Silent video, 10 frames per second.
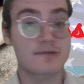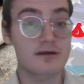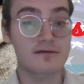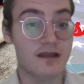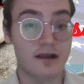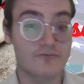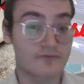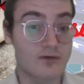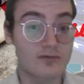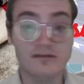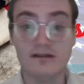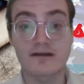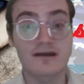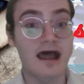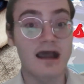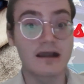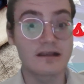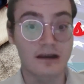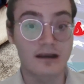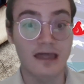the Democrats are not going to vote.
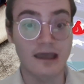They